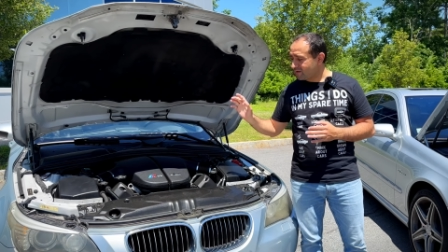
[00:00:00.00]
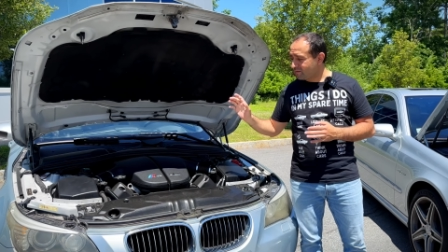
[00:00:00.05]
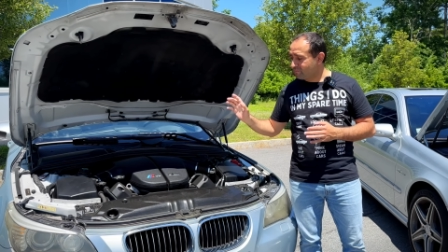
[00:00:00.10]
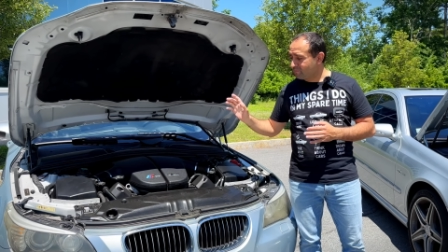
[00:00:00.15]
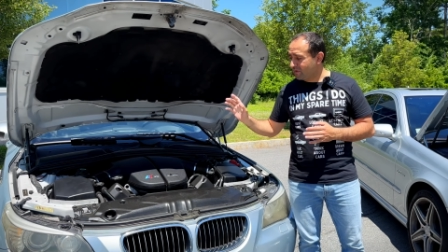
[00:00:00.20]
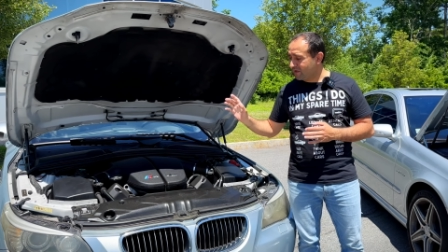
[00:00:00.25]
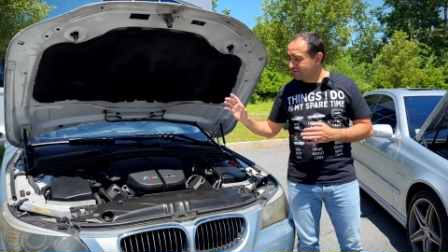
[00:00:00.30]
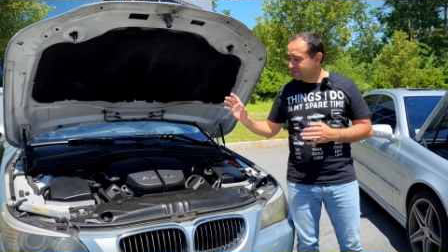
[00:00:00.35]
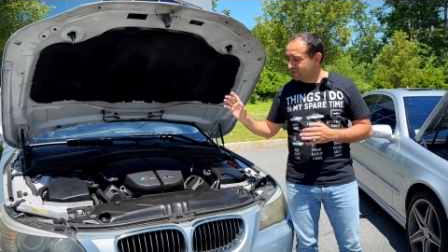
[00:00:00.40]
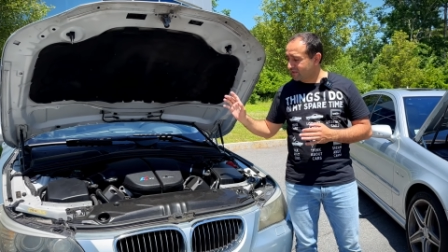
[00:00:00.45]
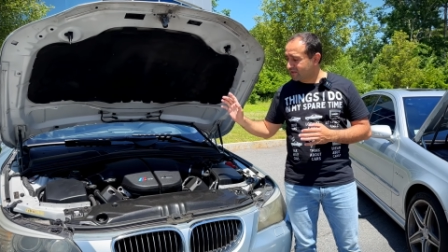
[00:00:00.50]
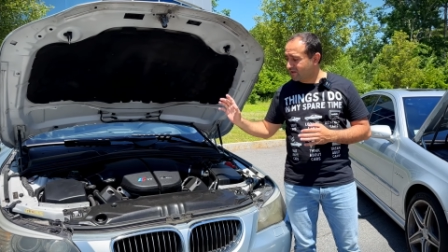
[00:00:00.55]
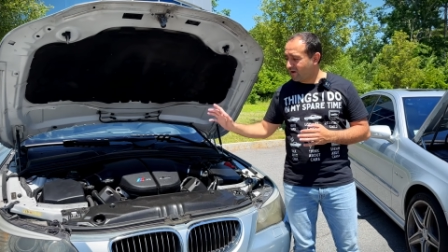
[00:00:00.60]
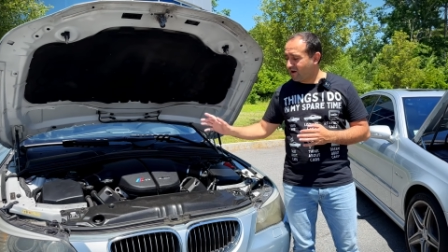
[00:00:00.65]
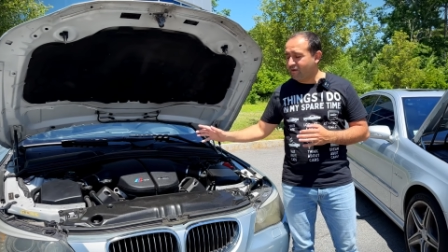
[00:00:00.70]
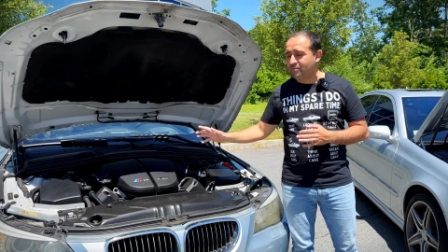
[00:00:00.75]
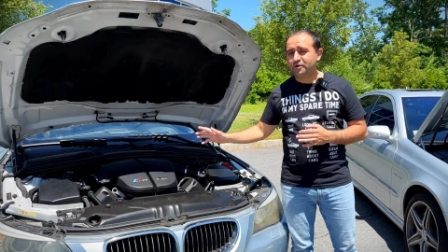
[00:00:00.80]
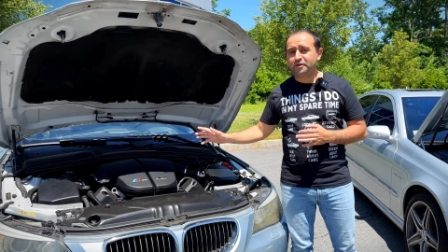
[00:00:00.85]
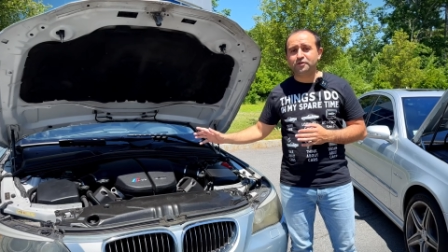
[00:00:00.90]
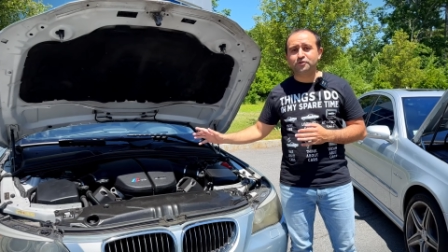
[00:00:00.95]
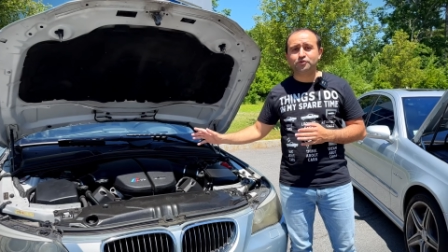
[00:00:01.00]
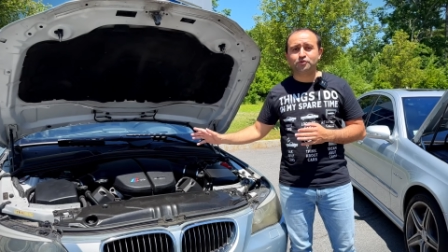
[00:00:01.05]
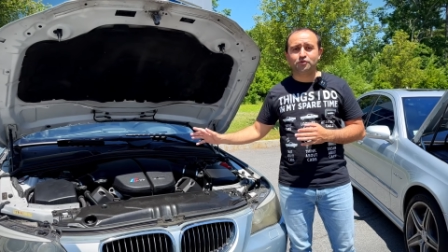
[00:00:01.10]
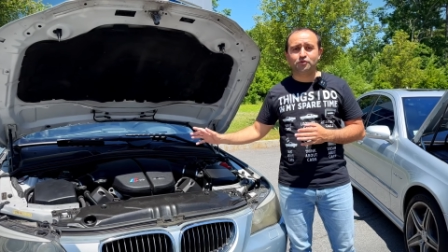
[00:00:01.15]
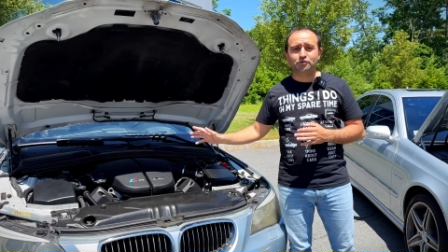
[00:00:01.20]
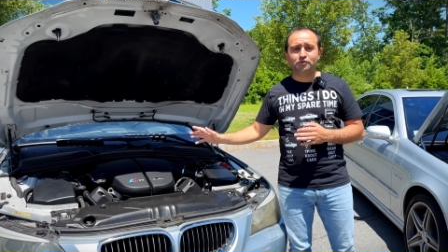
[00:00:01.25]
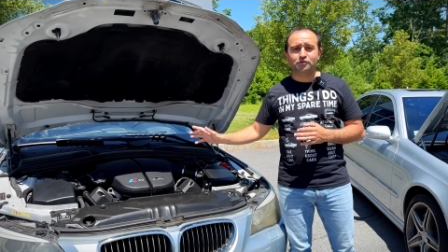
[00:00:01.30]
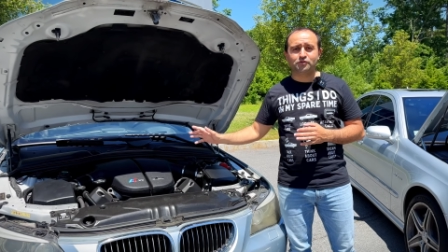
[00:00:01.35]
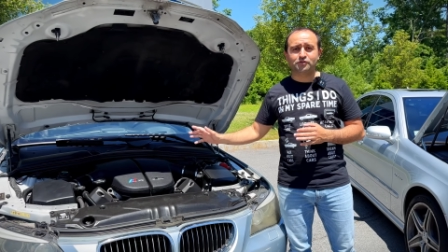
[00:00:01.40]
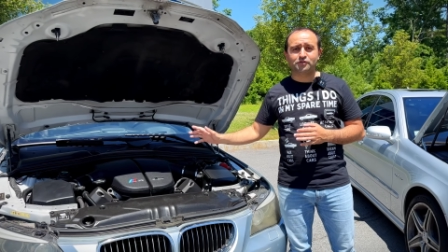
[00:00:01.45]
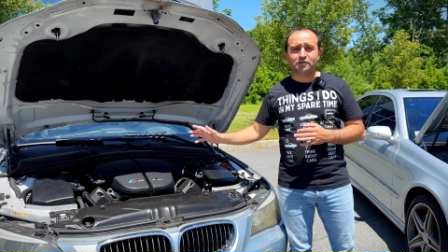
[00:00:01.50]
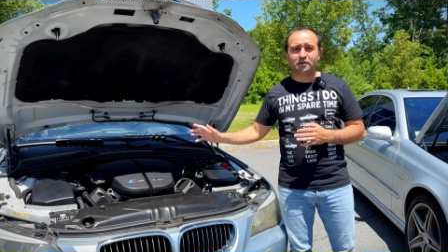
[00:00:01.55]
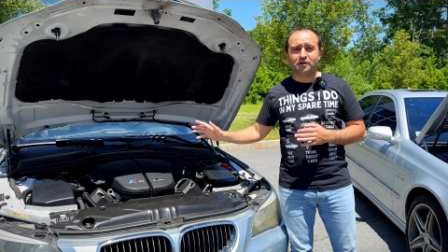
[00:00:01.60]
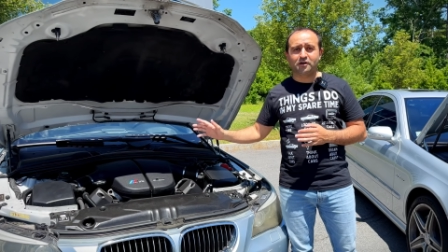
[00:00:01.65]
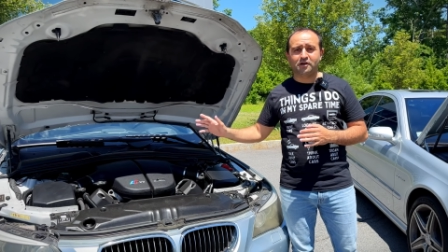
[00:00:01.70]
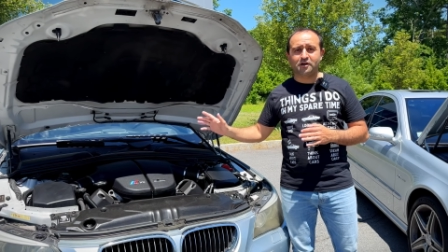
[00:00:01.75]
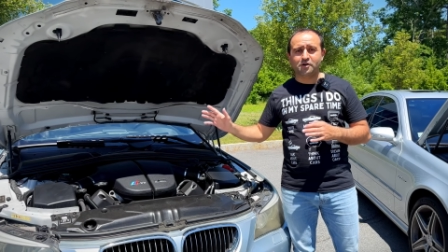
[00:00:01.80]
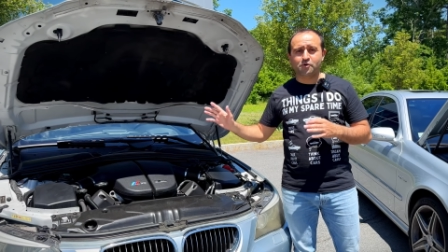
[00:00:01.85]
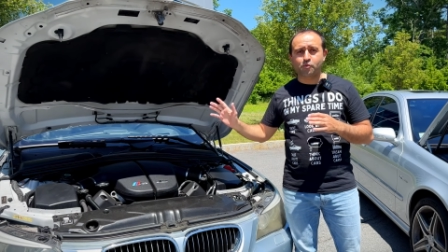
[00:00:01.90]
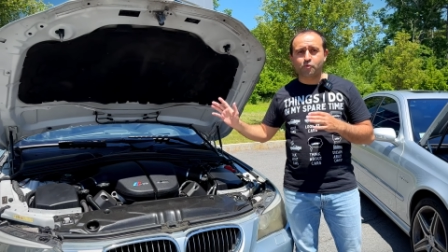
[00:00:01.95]
But the common issues
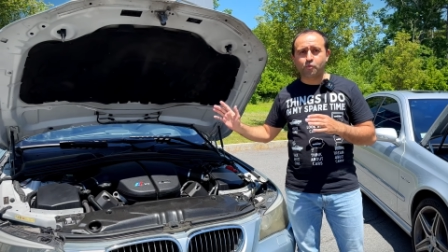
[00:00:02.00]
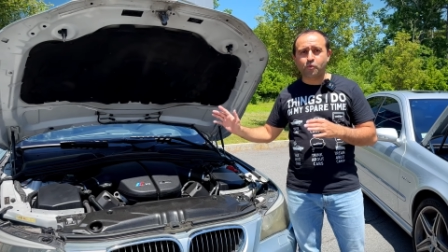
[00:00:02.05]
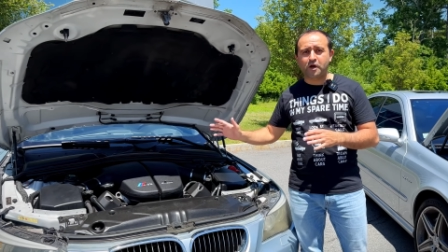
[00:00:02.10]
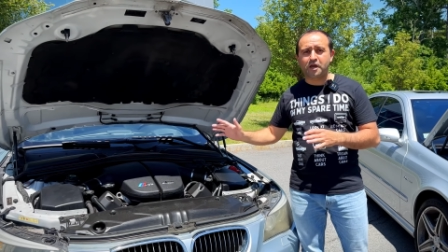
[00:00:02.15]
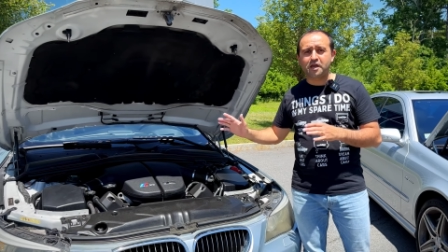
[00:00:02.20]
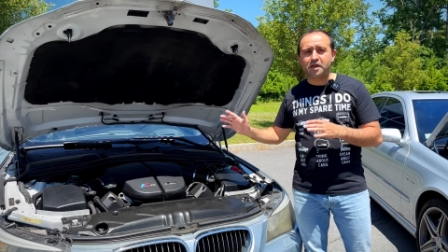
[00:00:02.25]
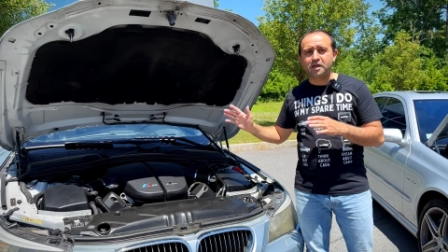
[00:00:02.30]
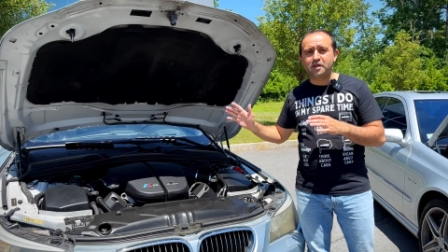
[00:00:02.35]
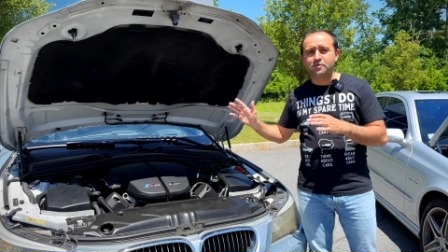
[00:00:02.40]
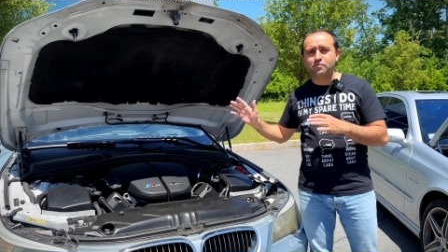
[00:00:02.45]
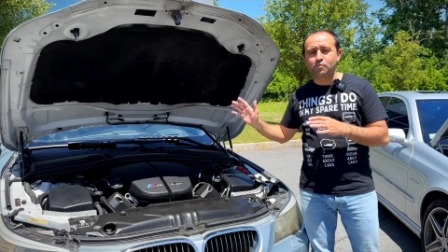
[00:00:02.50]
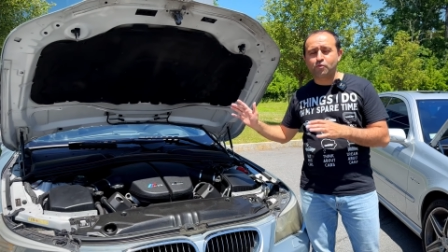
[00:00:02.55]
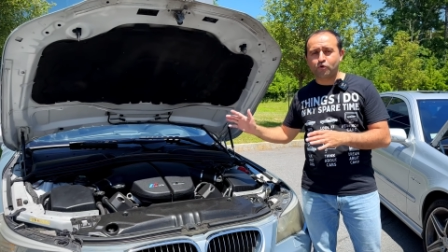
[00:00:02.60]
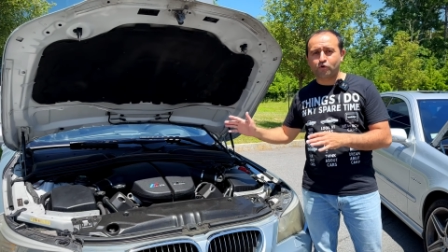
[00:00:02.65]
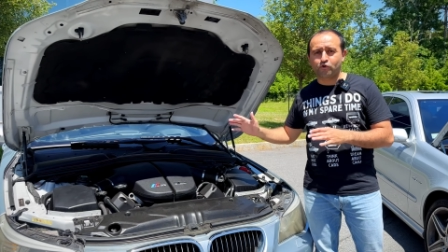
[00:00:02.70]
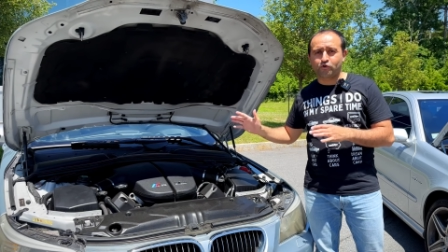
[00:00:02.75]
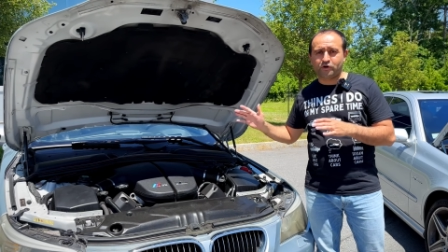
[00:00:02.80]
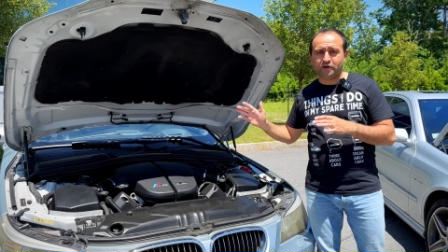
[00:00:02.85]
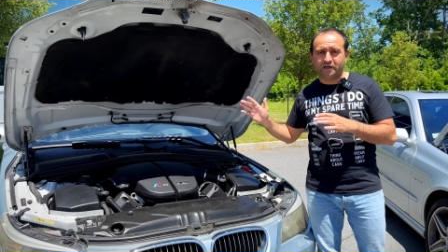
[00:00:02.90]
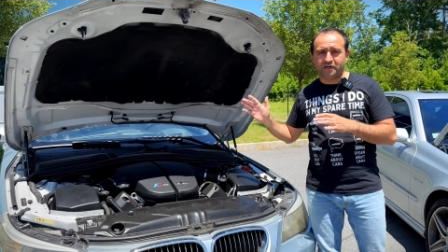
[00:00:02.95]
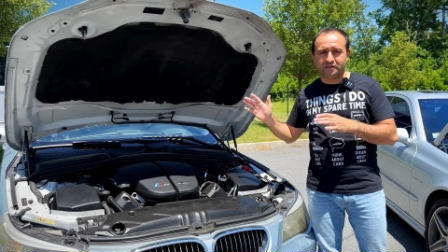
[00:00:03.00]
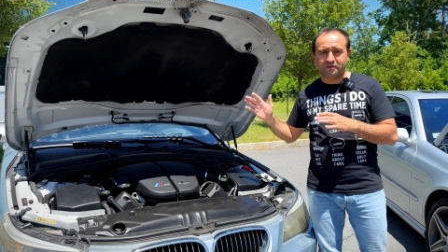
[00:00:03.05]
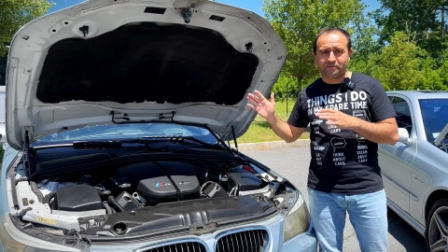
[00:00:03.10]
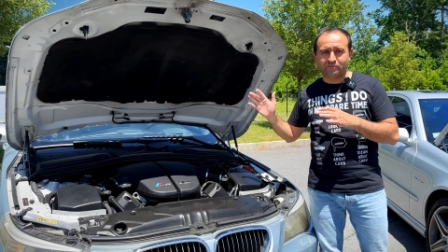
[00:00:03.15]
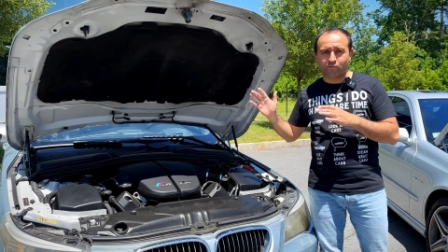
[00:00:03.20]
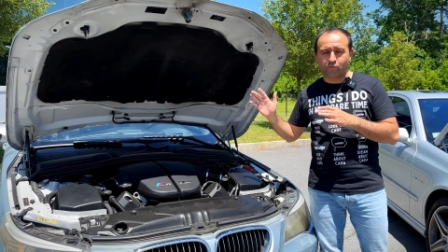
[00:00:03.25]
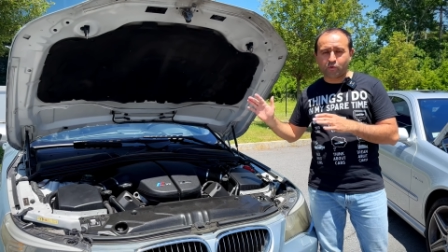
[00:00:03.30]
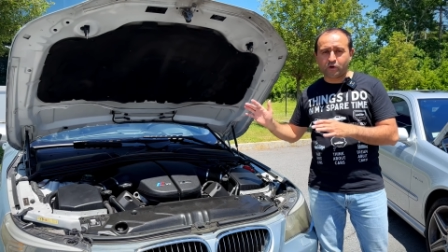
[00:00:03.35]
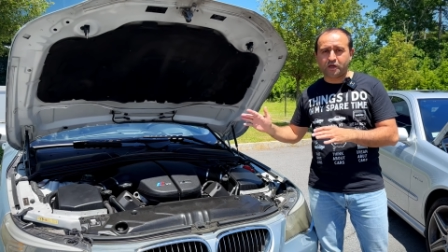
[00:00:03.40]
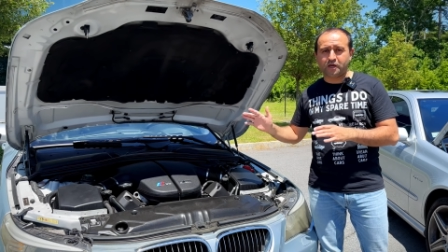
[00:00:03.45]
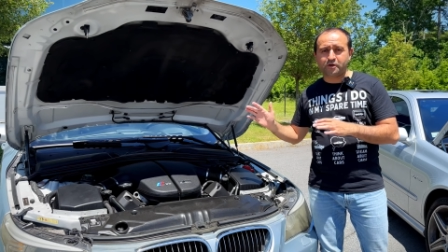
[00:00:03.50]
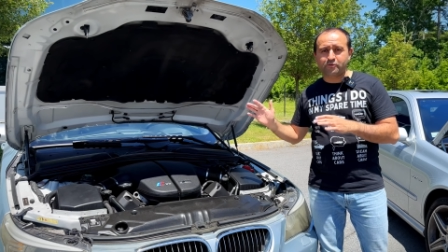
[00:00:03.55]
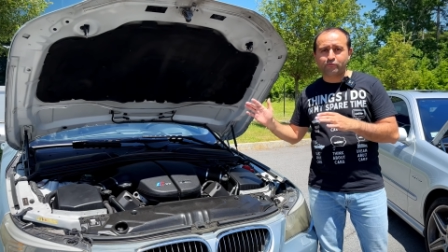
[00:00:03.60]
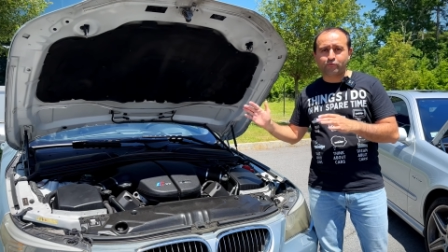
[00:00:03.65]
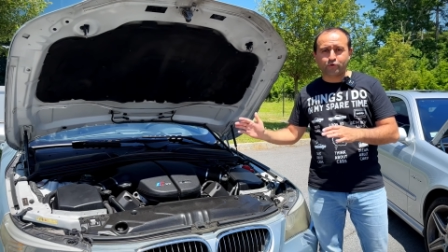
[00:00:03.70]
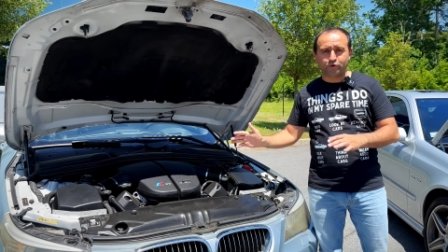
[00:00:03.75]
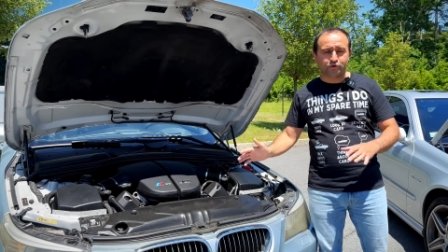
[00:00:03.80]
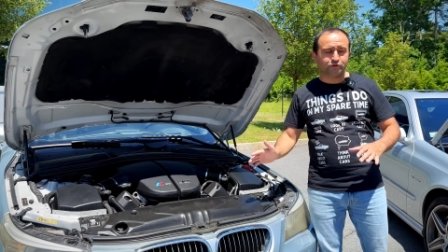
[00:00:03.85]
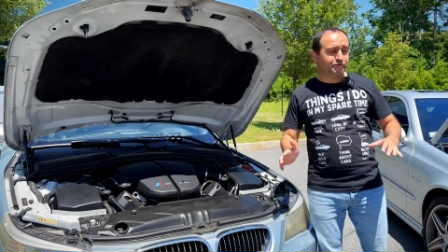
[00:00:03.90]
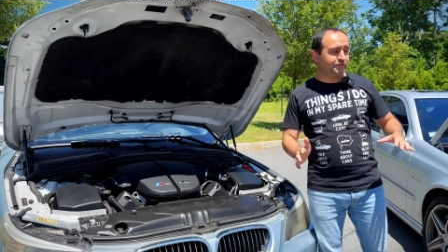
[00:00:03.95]
are way more and way
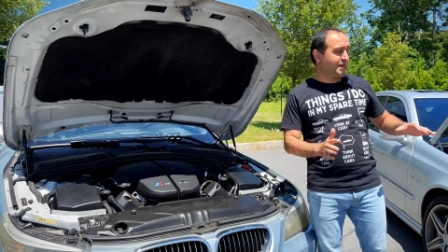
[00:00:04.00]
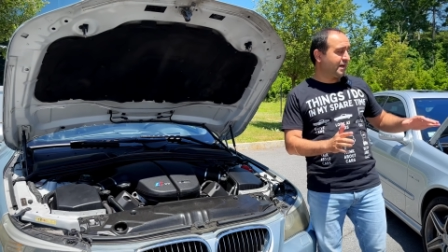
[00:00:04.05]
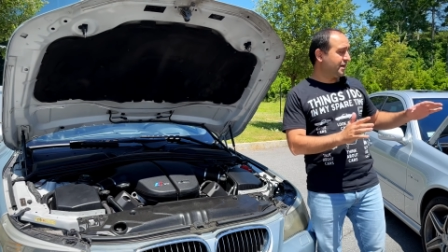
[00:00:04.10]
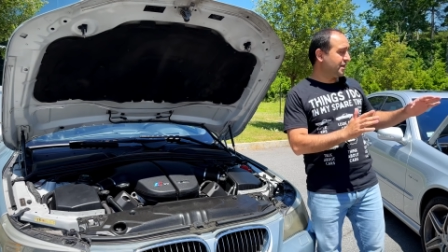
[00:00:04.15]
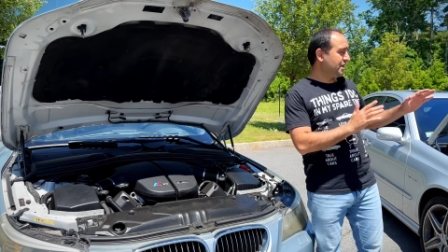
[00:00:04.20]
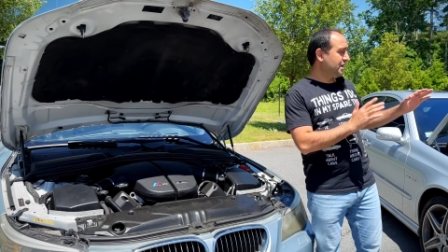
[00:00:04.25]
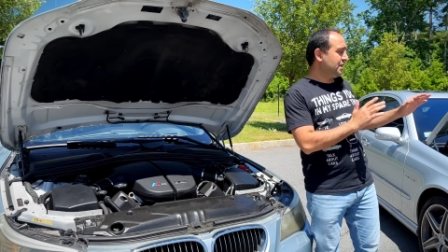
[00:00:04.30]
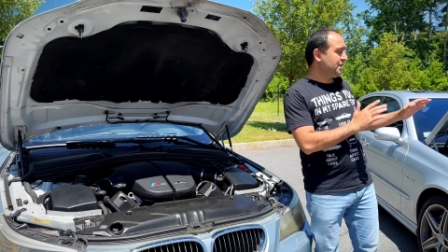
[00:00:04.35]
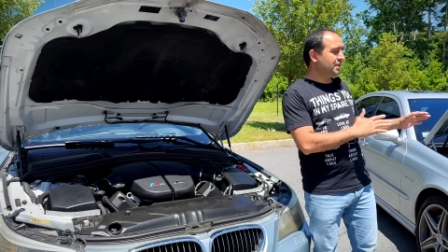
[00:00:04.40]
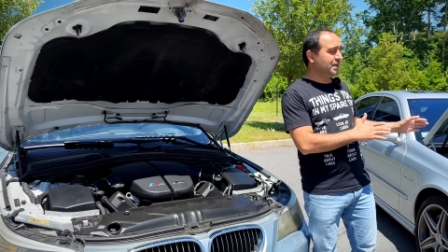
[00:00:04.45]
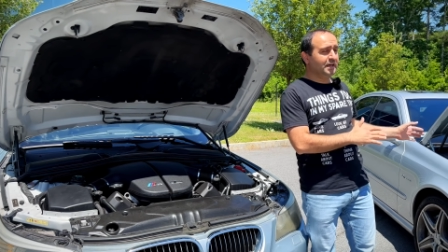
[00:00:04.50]
worse than in